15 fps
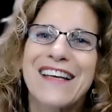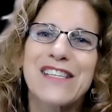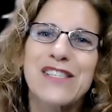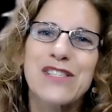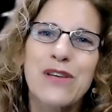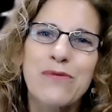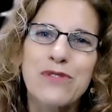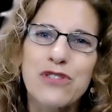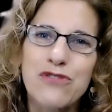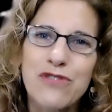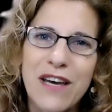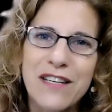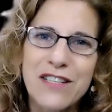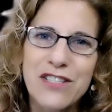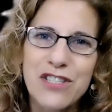So
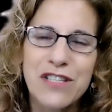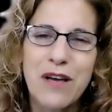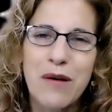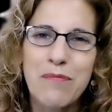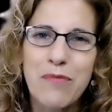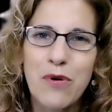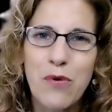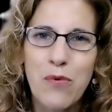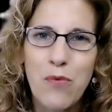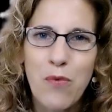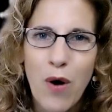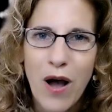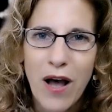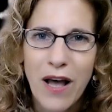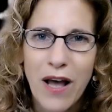strategy number
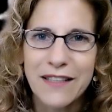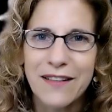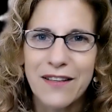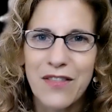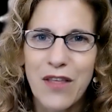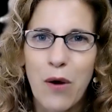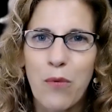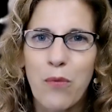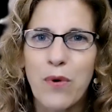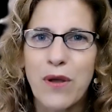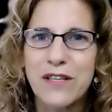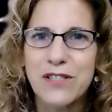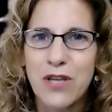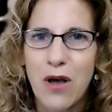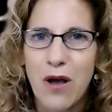1 that
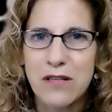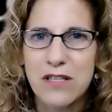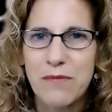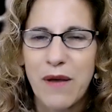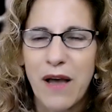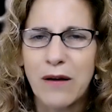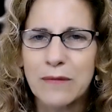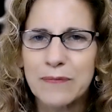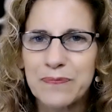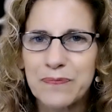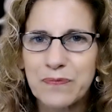we talked about